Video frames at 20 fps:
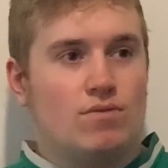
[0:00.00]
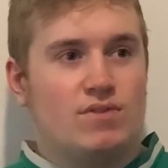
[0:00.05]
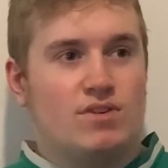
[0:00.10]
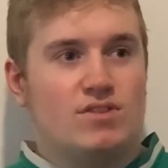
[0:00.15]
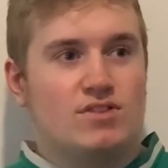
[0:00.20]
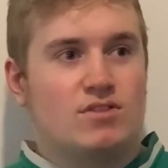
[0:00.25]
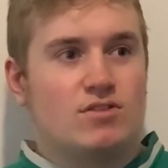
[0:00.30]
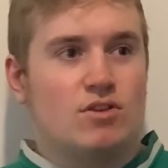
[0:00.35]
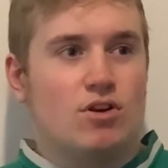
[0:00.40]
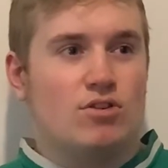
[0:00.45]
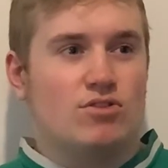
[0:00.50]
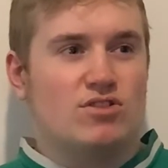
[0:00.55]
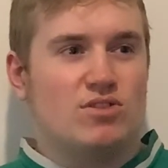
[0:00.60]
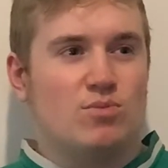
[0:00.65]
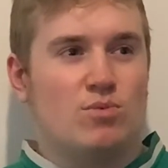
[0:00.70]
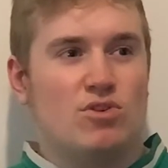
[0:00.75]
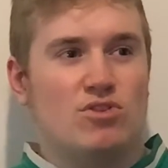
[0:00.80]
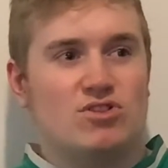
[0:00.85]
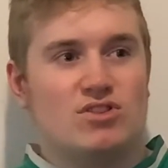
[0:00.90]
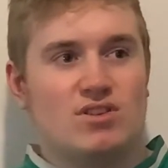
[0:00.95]
of this
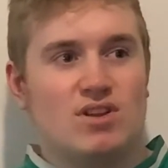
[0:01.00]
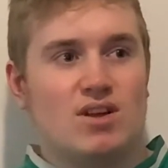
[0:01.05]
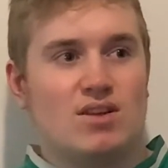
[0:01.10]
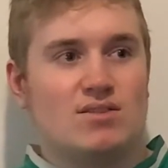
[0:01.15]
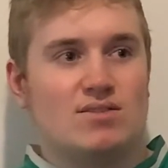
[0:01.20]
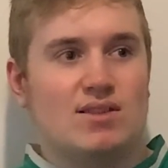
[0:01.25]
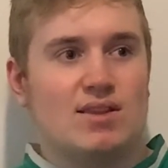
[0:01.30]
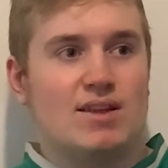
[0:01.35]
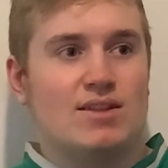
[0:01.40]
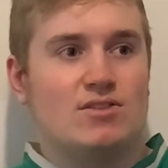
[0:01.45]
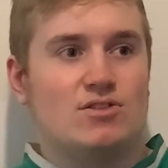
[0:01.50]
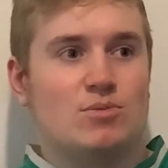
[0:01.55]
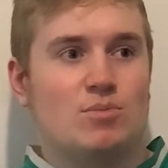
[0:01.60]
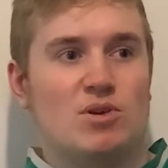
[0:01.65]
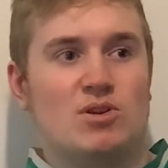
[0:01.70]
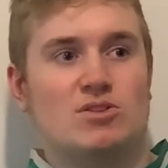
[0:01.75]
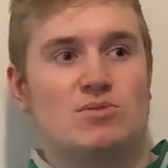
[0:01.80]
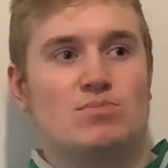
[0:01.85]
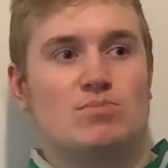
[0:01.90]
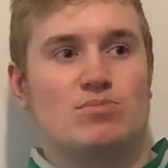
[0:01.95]
constant washing has led to
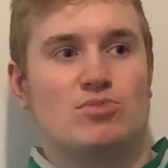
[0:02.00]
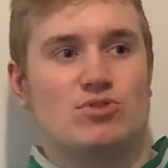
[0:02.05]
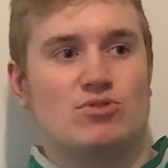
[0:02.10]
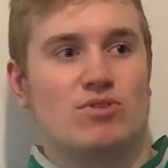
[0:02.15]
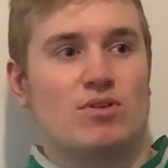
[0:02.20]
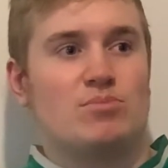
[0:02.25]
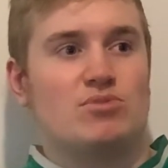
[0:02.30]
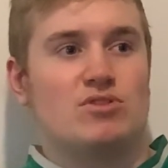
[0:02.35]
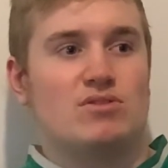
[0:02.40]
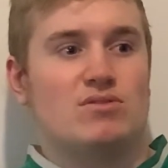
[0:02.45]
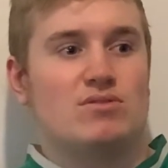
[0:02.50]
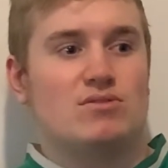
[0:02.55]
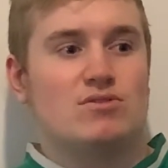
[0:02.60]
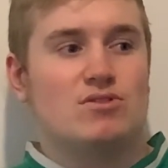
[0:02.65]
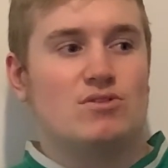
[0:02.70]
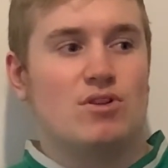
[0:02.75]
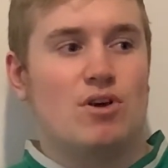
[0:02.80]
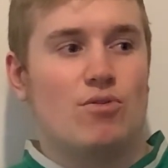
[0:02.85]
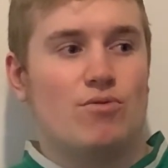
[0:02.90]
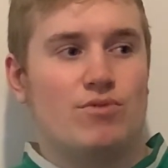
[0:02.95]
my
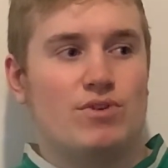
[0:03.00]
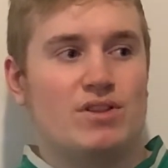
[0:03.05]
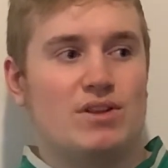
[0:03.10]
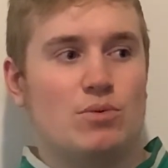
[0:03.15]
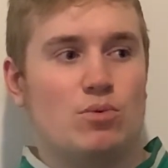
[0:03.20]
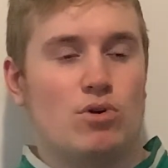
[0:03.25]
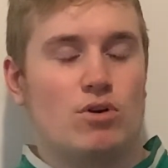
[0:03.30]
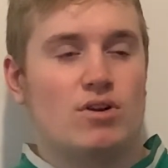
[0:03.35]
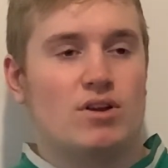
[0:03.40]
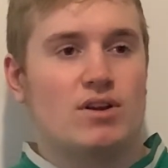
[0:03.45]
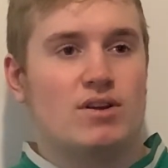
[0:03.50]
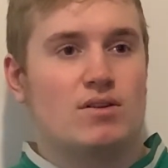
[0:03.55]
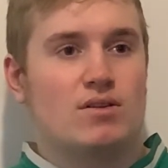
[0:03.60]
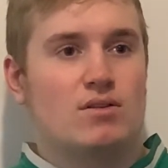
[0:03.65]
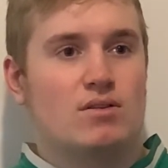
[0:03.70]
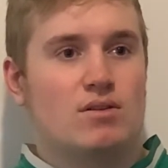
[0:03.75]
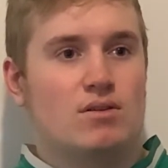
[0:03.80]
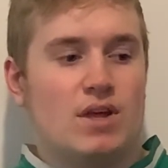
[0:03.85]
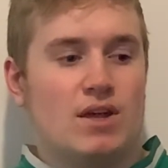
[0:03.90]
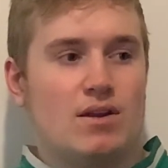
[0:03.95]
prescriptions not really working,
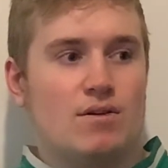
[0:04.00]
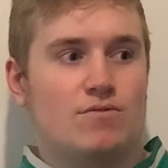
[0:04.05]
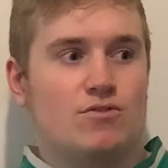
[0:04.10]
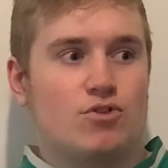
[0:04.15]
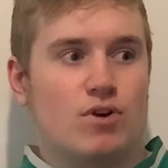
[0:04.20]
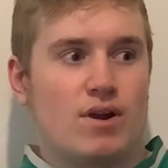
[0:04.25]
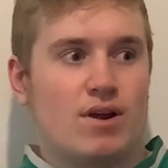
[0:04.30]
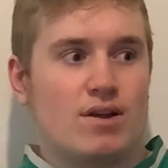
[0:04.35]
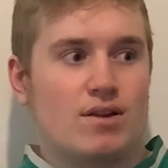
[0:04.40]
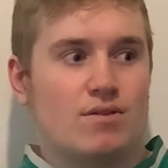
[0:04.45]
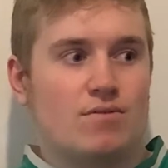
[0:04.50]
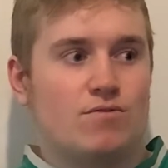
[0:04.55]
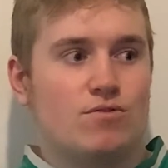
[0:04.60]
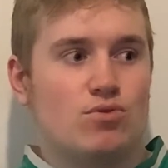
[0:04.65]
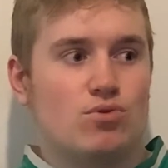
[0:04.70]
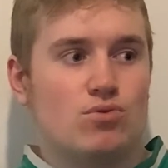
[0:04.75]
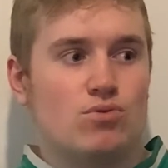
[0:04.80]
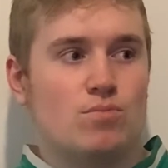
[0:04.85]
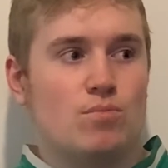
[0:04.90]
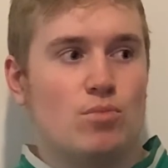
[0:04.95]
and I've tried a few